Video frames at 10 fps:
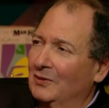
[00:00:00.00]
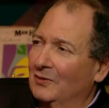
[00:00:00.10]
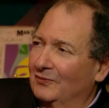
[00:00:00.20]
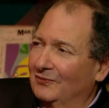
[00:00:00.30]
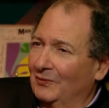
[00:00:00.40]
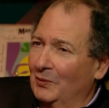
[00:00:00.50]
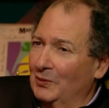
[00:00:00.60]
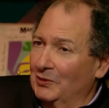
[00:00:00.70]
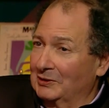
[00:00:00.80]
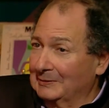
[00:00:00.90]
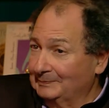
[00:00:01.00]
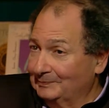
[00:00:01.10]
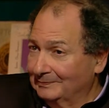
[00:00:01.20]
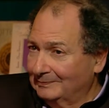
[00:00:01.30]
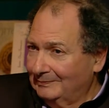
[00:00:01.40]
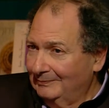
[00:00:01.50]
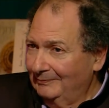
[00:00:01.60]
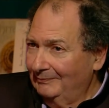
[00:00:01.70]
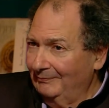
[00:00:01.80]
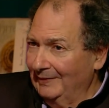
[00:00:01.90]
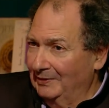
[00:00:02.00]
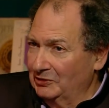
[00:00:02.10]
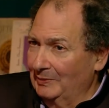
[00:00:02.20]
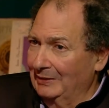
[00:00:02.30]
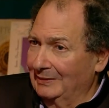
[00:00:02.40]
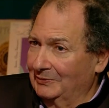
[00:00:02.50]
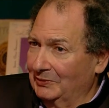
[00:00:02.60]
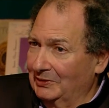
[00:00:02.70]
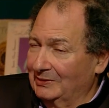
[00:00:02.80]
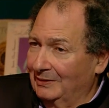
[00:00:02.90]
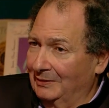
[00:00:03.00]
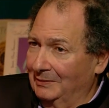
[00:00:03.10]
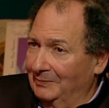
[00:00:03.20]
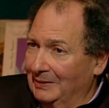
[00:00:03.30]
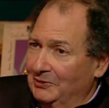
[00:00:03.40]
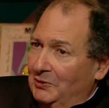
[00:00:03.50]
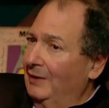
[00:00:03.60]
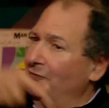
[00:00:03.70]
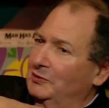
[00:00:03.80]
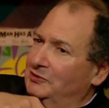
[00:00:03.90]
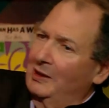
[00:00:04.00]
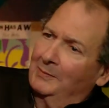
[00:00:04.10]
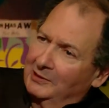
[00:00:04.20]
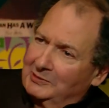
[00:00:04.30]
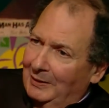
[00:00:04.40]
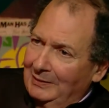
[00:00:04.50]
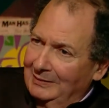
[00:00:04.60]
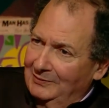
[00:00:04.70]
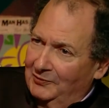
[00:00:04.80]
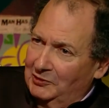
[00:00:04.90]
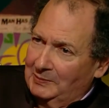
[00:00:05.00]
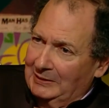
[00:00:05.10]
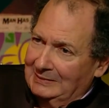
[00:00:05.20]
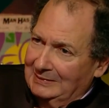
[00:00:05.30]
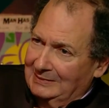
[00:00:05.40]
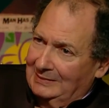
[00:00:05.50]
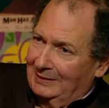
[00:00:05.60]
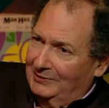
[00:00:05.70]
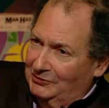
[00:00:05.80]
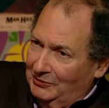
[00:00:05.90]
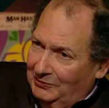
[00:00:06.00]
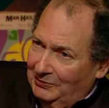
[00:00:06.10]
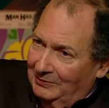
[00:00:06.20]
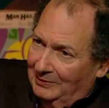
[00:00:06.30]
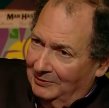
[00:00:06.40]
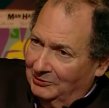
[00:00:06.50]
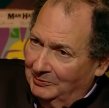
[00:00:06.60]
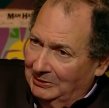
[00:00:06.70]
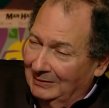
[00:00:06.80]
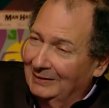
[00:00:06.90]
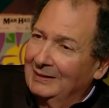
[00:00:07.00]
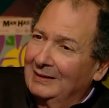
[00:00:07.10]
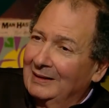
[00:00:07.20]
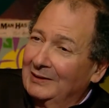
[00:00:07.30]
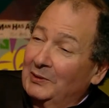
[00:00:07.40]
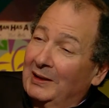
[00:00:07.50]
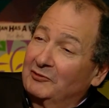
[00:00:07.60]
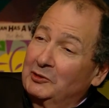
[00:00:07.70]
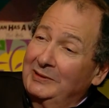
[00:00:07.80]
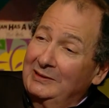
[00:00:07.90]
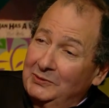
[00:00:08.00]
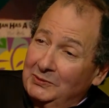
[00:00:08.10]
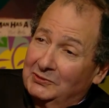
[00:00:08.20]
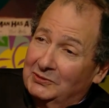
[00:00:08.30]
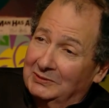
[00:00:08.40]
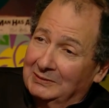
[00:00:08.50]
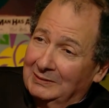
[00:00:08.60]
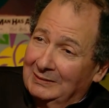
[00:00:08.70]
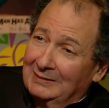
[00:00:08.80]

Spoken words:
for Hezbollah to disarm, you have to disarm Hezbollah in the first place. It's like a circular argument, and you have to be neutral